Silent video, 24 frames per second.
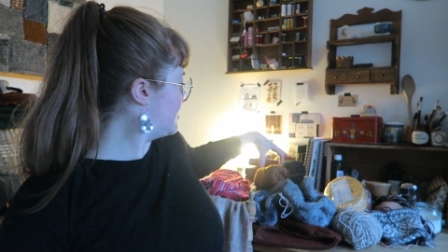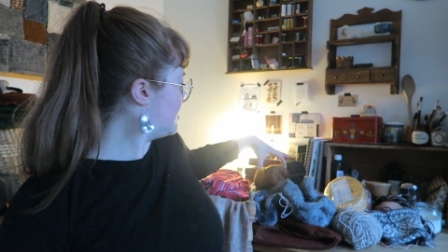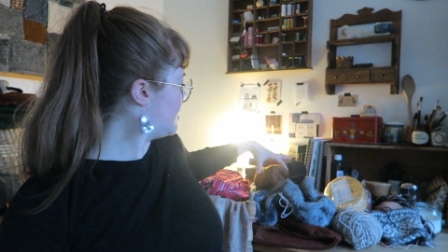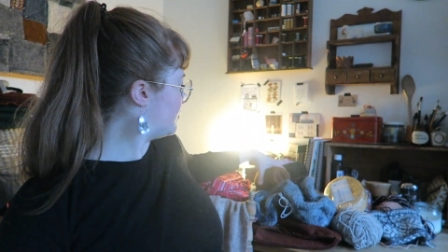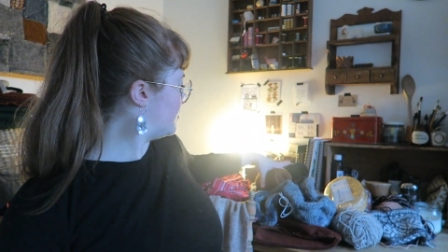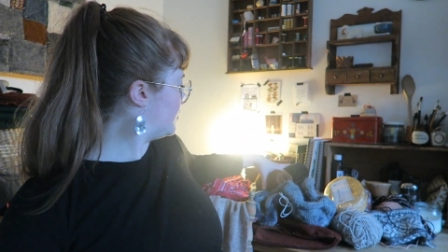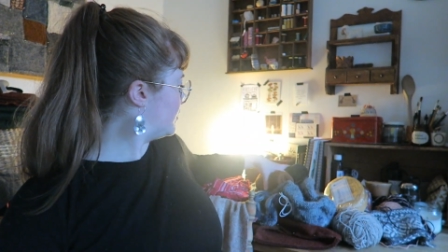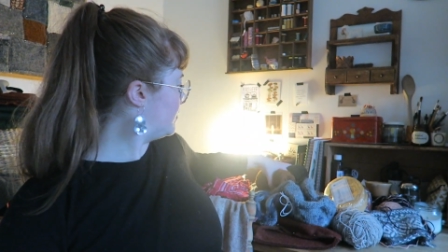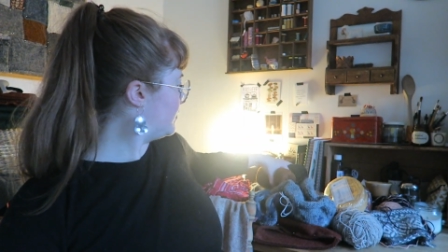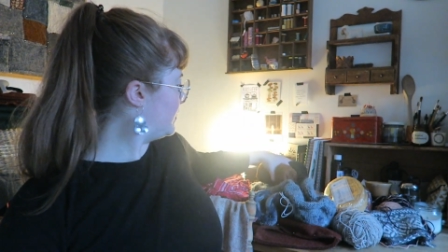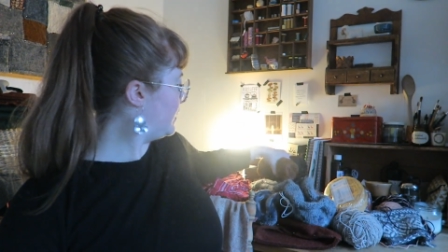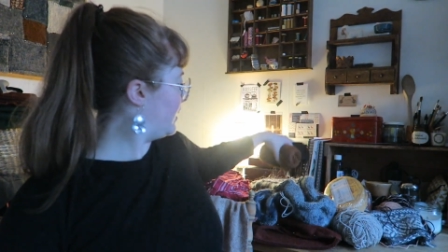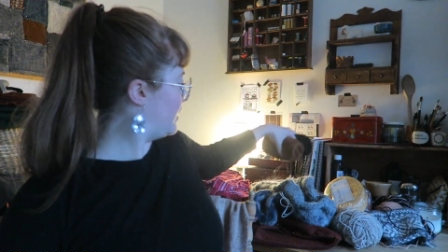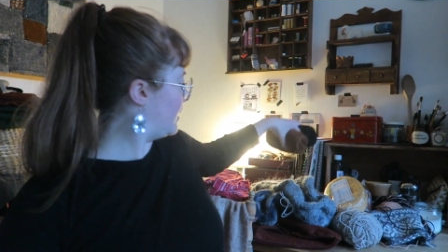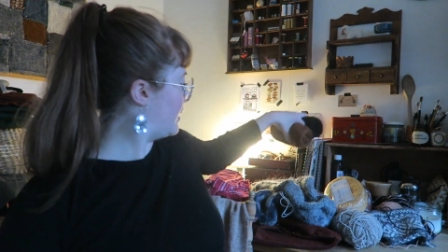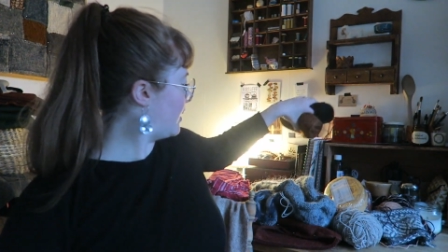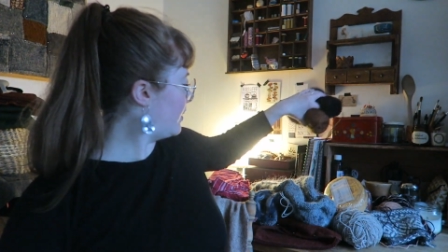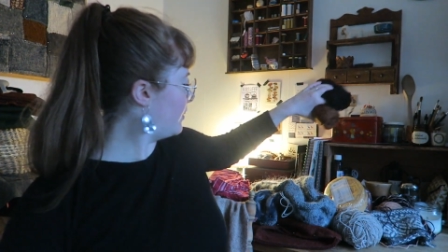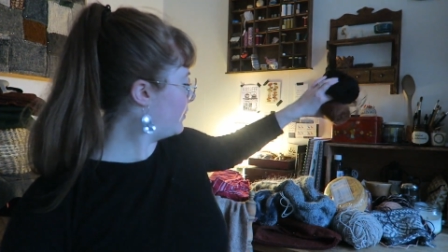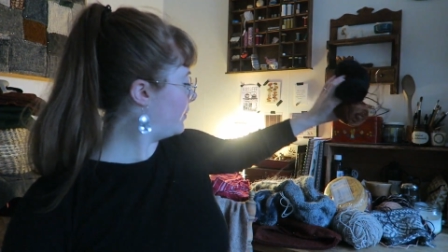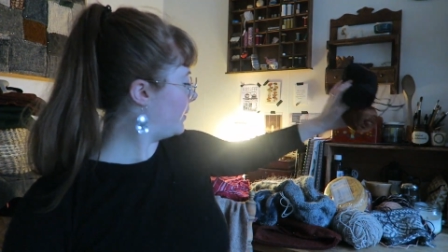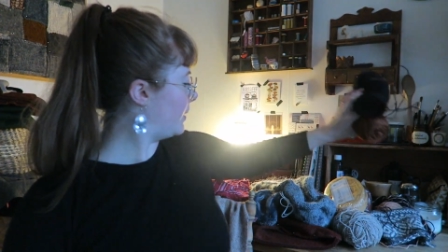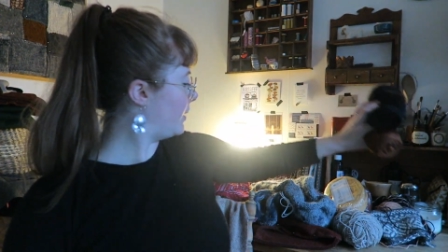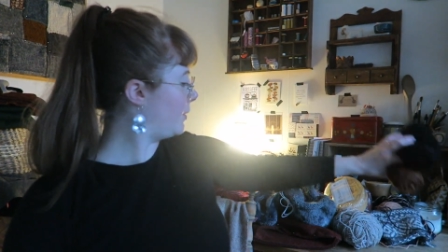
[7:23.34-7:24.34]
this would be
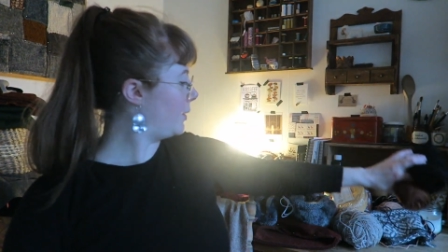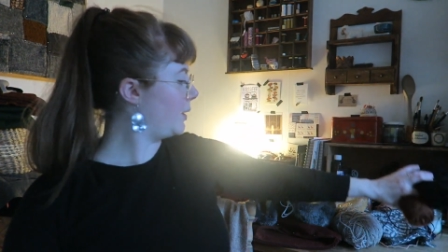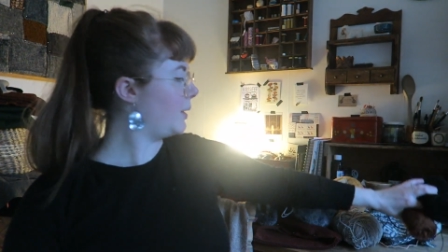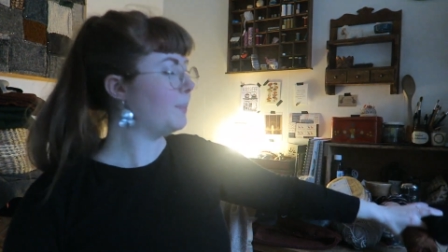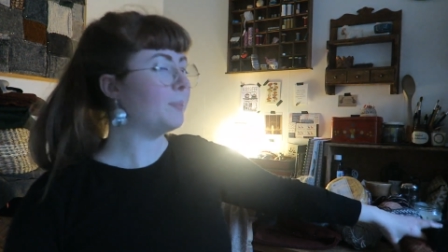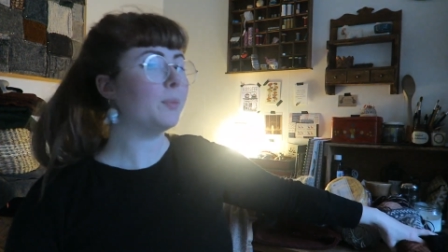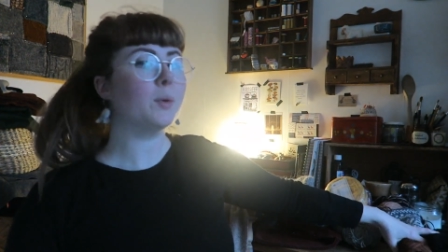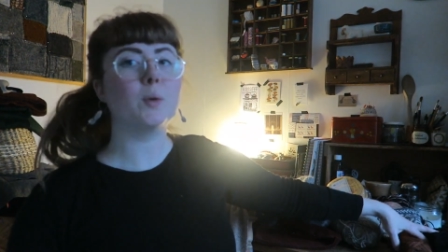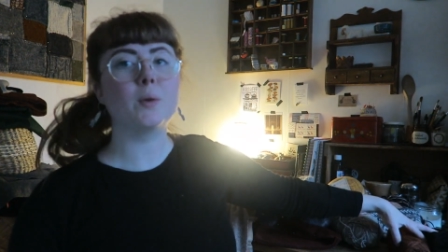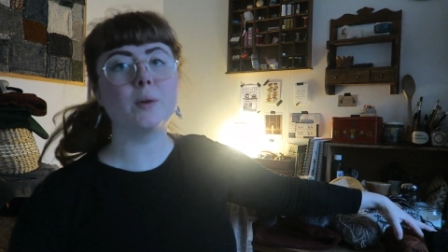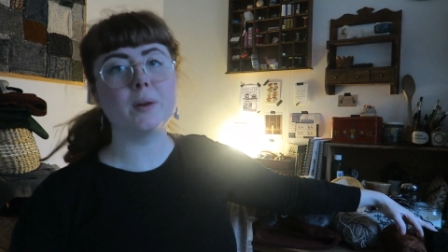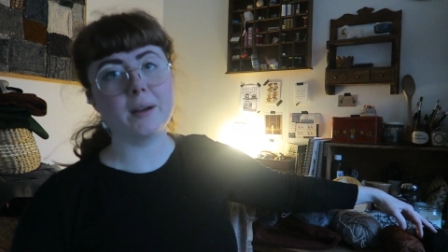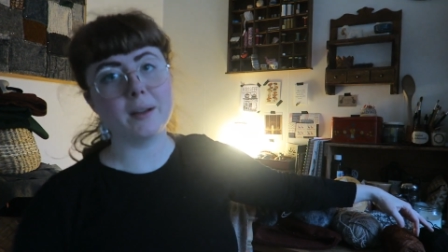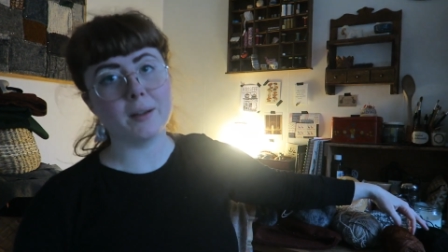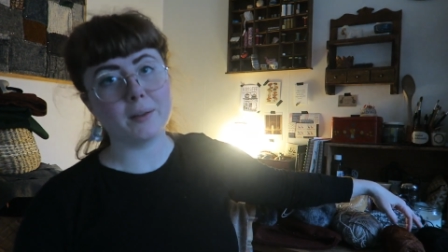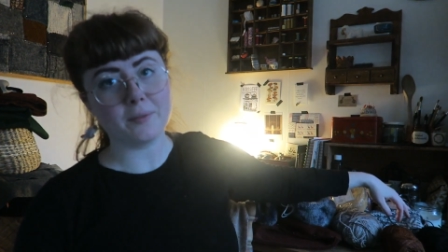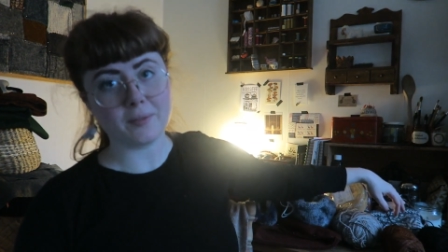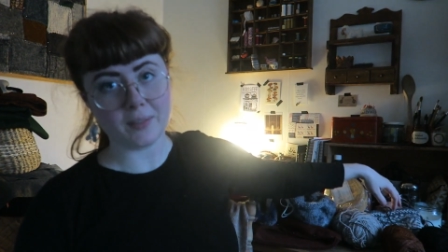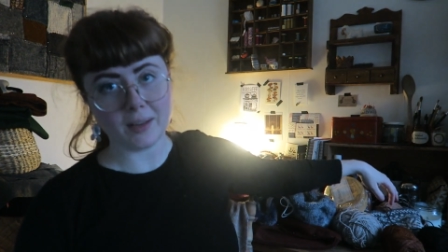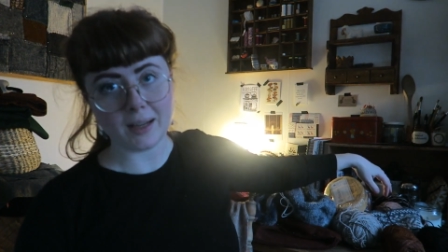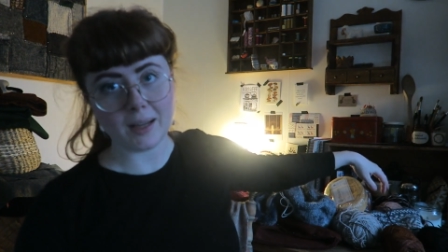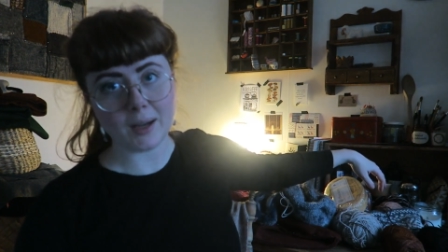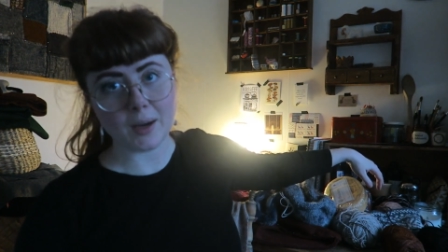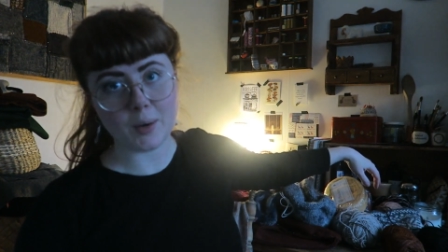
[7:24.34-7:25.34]
a very boring
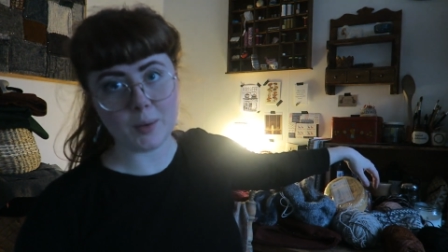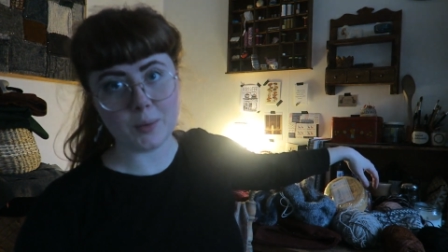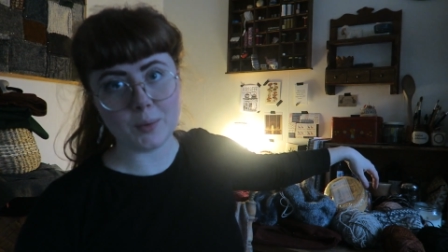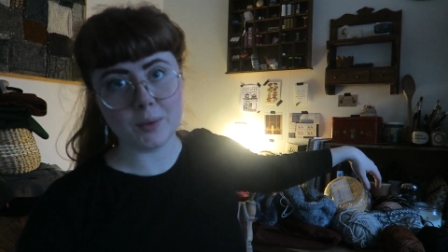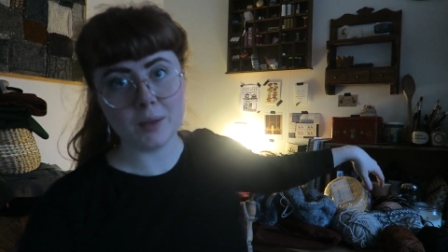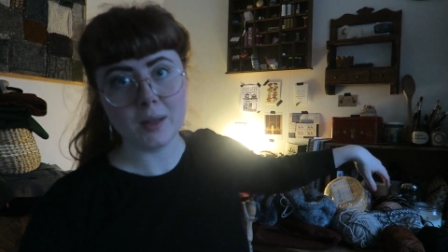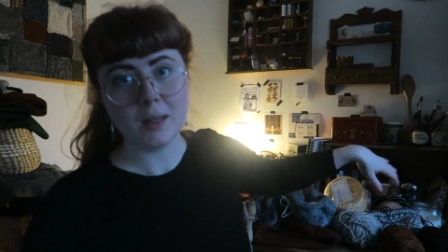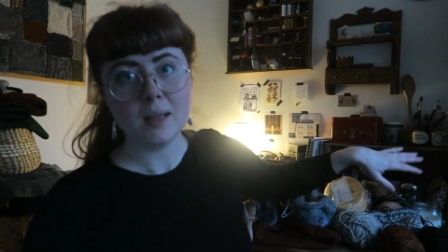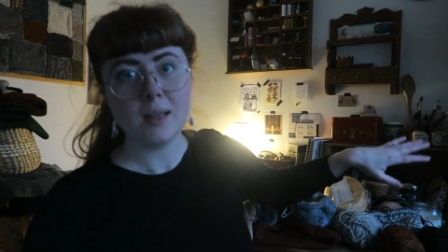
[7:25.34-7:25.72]
video.